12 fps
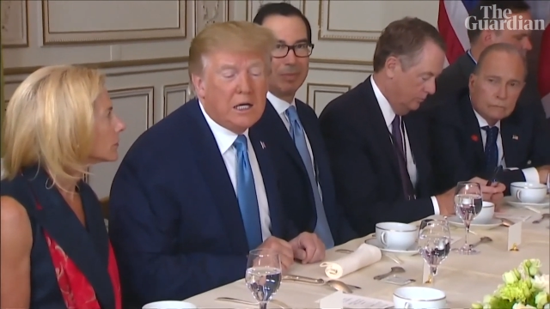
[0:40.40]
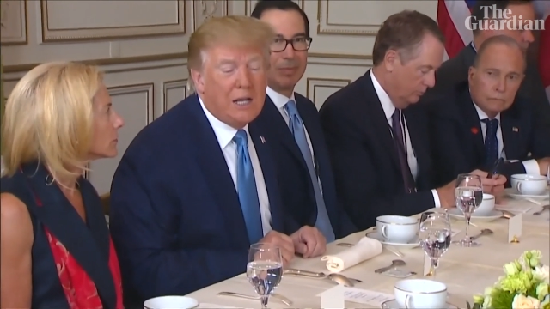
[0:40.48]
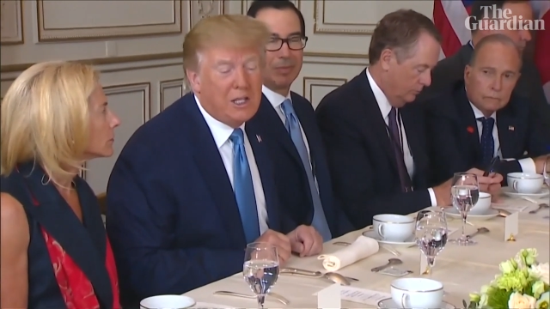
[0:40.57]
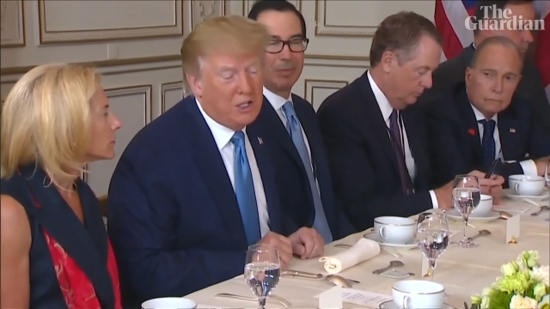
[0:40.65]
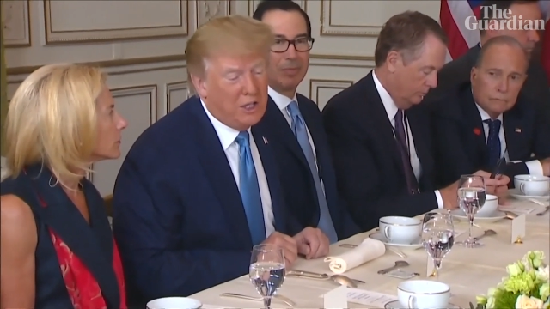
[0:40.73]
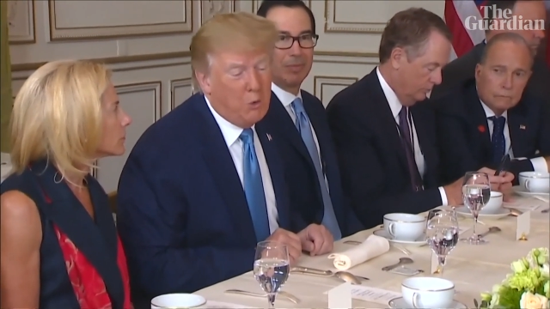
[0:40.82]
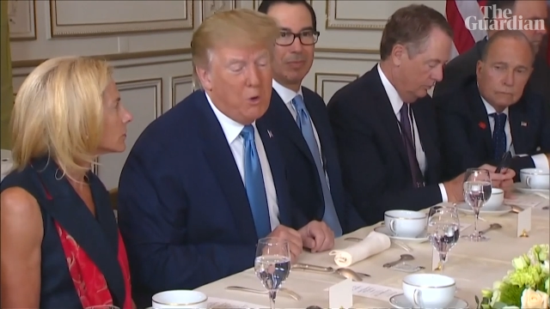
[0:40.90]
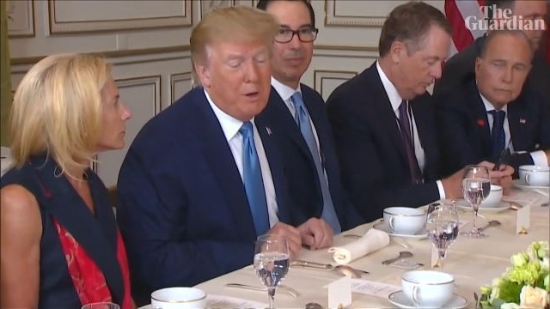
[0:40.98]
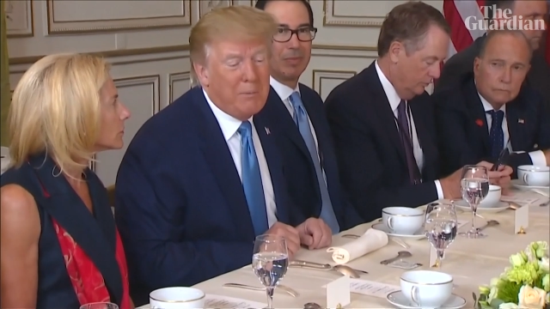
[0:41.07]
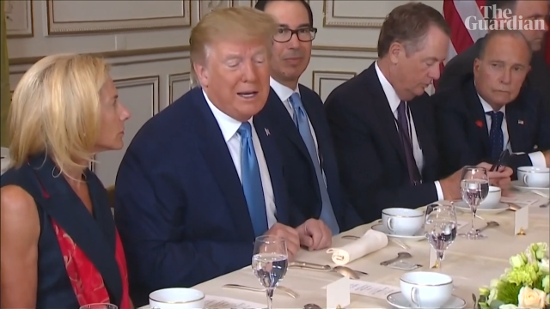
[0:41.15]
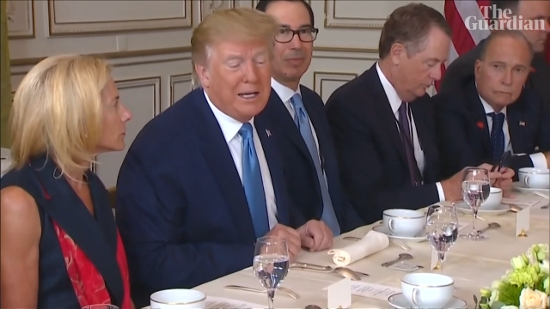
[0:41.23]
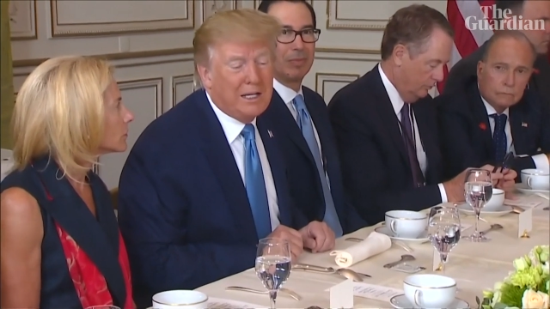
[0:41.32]
Speaker 1: I think they want
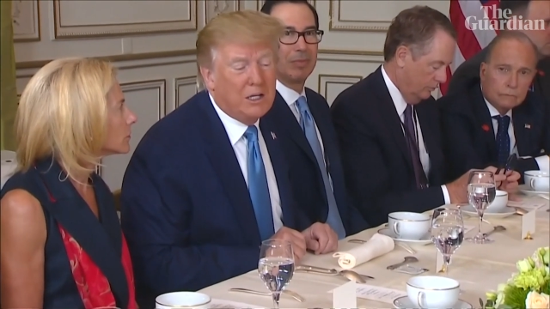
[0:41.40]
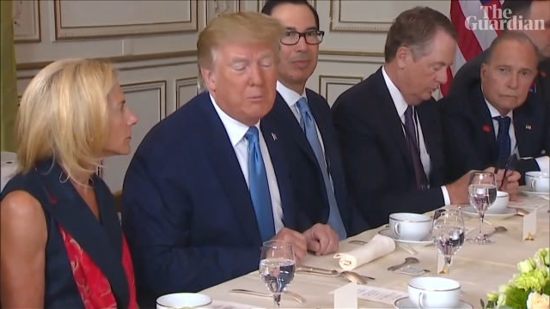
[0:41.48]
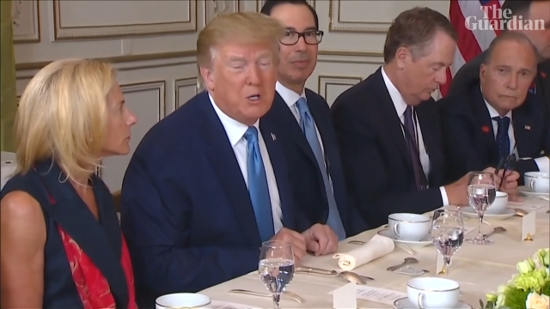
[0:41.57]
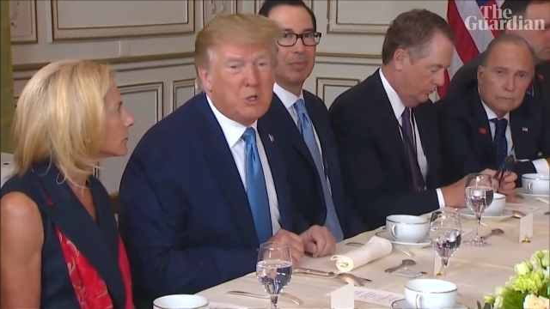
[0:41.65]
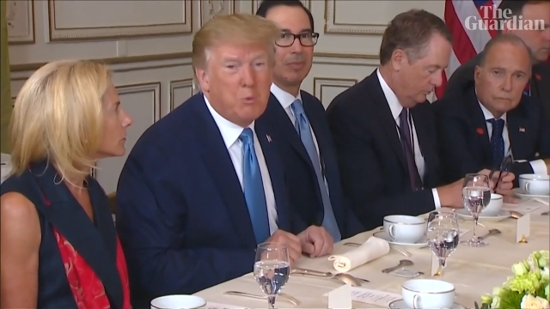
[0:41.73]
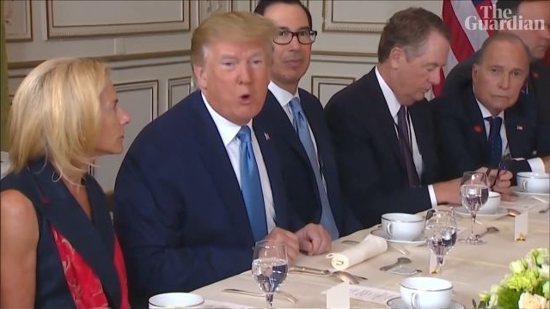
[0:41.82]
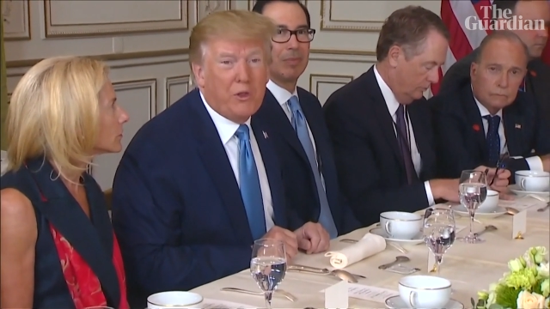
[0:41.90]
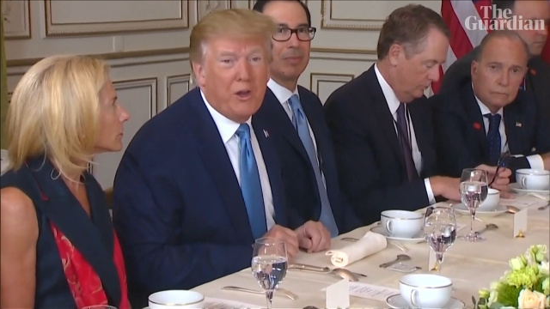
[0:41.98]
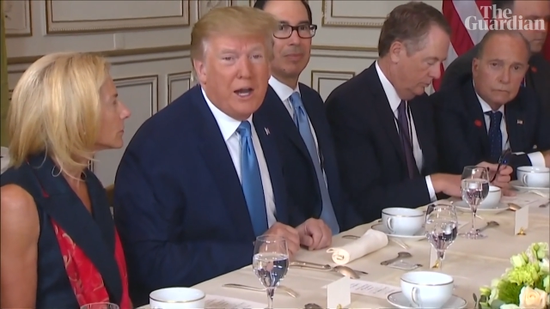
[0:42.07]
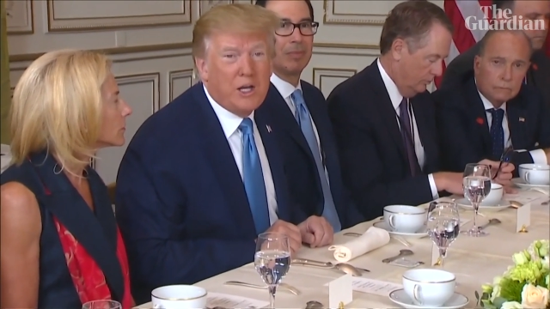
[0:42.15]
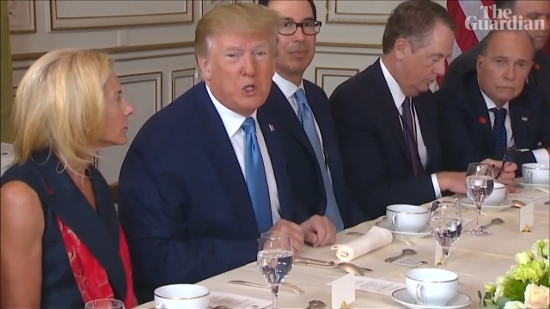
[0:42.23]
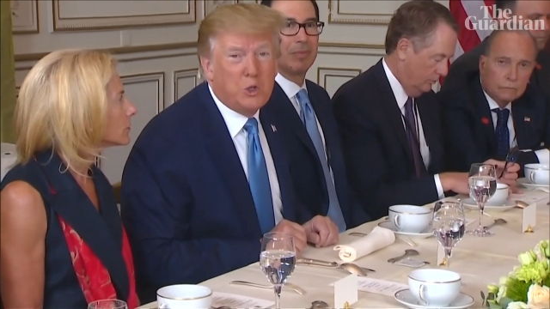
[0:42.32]
to make a deal much more
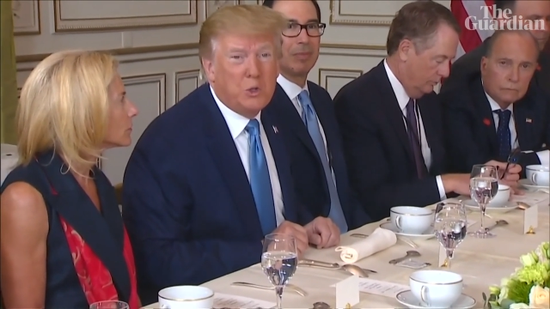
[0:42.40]
than I do.